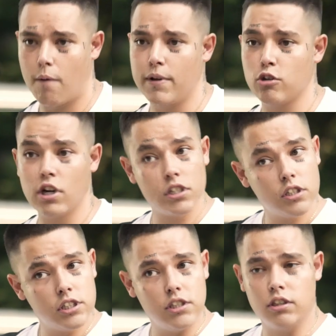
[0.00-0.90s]
I'm at the
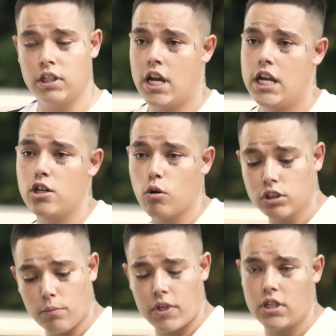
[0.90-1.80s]
residency. He knows
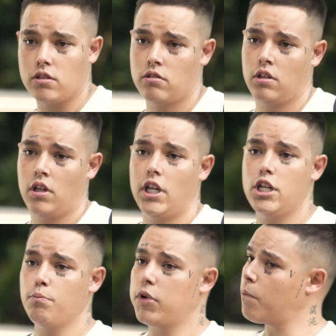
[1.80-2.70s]
I'm there. He
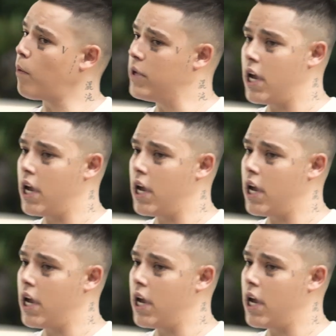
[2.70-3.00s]
can pull up on me